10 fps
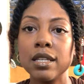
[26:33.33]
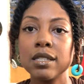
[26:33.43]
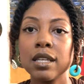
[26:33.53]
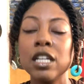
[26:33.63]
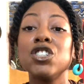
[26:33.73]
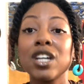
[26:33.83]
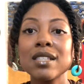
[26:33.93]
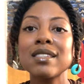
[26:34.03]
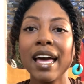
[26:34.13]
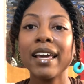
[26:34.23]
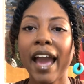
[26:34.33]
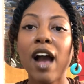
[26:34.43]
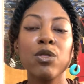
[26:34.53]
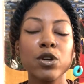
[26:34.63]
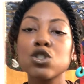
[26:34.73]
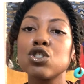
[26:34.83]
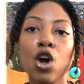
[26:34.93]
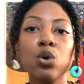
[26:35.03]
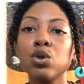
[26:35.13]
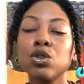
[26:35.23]
Just like how there's no
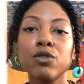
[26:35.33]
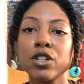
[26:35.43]
universal